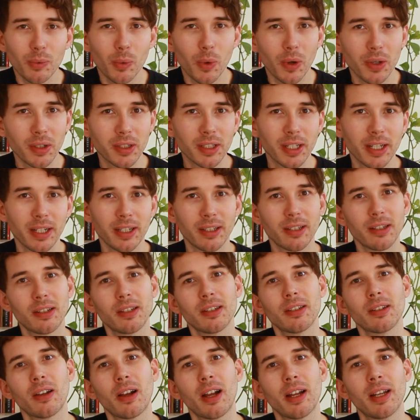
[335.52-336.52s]
wanting to
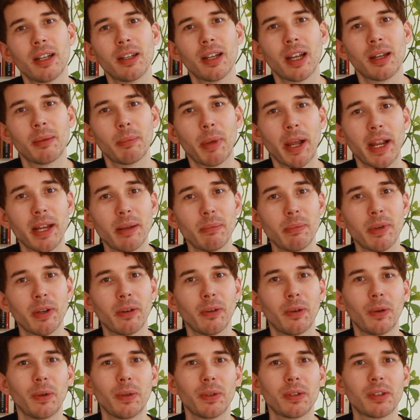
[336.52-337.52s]
design and paint
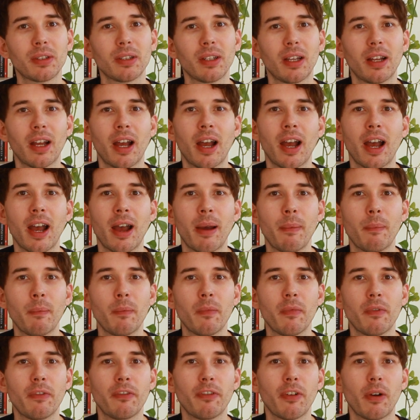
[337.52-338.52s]
murals
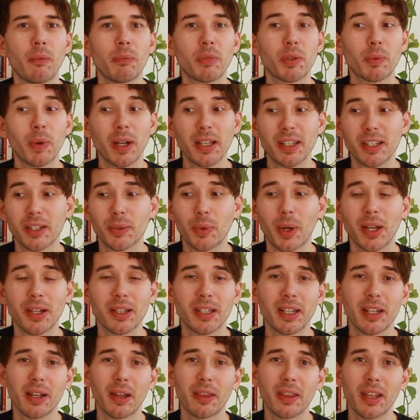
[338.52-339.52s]
from
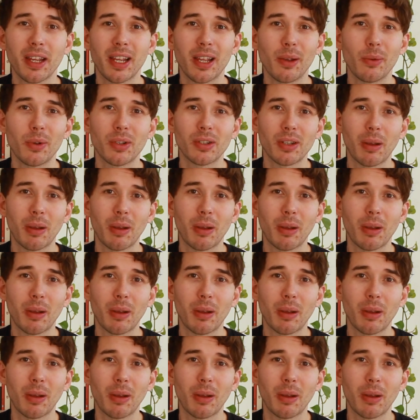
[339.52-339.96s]
2020. I think it was